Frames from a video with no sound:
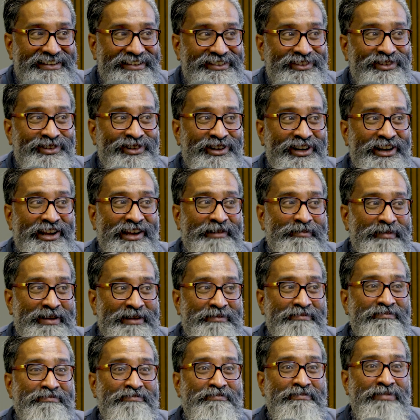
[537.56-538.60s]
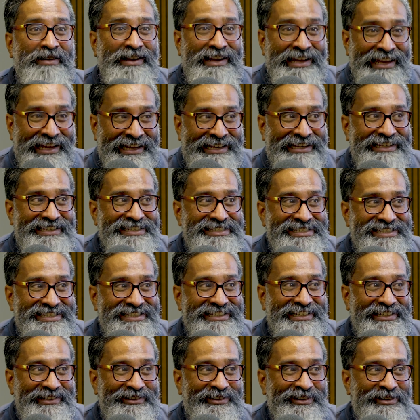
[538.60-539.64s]
You're going to be blacklisted
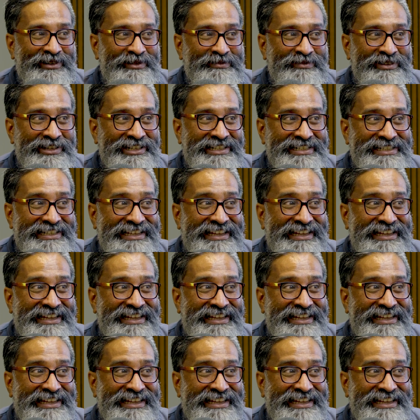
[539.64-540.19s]
in your community.